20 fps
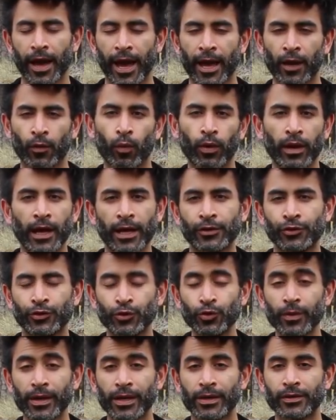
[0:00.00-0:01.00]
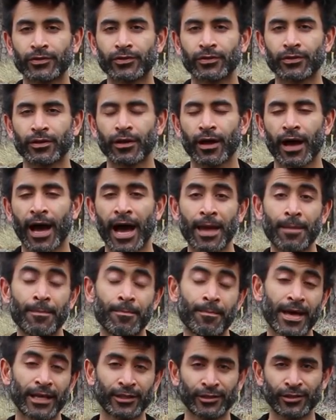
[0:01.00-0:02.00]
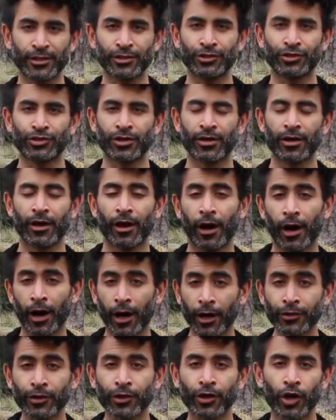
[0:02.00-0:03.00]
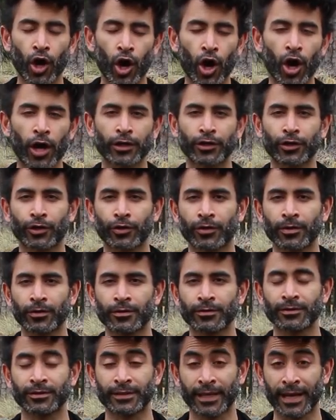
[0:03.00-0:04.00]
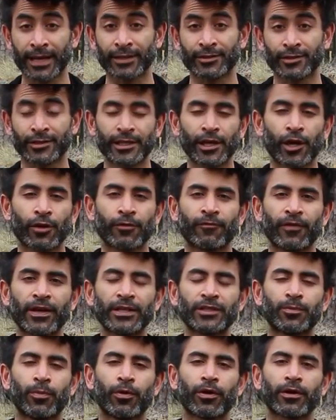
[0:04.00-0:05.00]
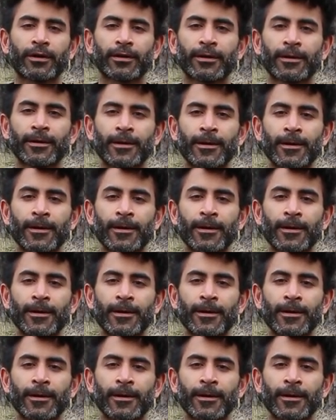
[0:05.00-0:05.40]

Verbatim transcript: And what I do is I message other hot girls that I see on Facebook